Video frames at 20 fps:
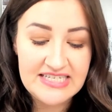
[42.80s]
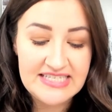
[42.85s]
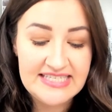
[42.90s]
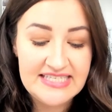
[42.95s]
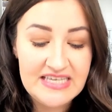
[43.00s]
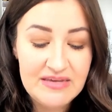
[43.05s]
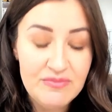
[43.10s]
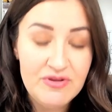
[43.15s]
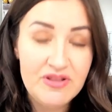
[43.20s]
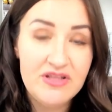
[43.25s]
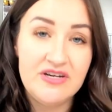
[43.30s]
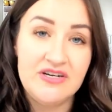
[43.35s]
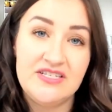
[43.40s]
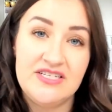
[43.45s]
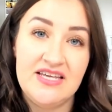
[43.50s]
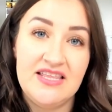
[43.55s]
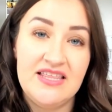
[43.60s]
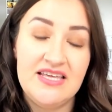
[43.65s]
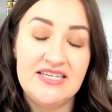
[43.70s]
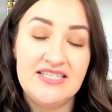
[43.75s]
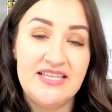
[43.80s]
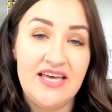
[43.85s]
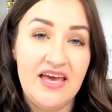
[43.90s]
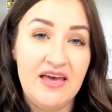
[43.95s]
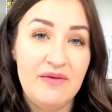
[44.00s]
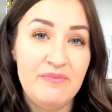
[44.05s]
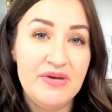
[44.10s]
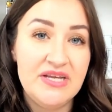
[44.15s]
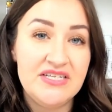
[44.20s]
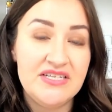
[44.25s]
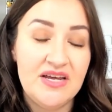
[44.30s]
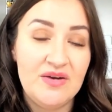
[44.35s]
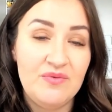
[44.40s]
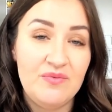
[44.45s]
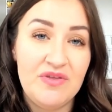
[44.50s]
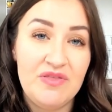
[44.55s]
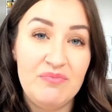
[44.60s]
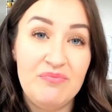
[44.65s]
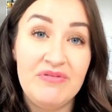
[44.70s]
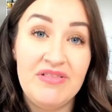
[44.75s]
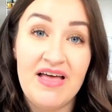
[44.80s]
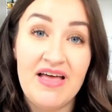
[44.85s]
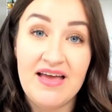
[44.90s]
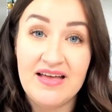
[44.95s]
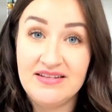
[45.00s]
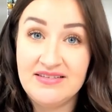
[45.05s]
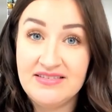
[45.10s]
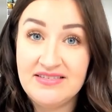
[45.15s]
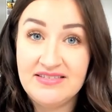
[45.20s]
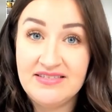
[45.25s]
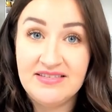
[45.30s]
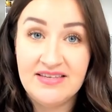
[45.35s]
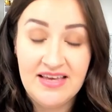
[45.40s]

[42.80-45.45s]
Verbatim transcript: similar to this that had been done with blends.